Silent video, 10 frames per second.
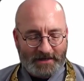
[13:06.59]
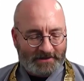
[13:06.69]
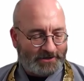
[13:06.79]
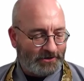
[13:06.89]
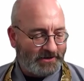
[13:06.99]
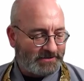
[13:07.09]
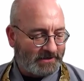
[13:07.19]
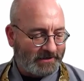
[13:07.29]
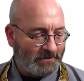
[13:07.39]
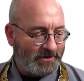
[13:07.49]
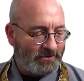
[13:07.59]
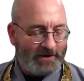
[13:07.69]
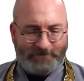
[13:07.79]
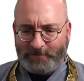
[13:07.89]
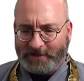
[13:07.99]
to turn this a little bit
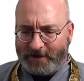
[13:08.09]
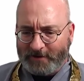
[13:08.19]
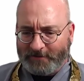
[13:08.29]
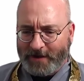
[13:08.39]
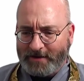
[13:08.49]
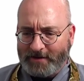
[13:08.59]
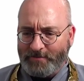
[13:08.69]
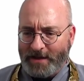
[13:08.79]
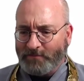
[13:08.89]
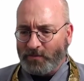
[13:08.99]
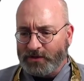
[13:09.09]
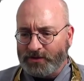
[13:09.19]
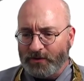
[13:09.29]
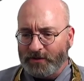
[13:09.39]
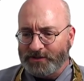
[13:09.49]
away from the Theravada and back more
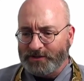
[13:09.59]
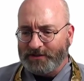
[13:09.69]
towards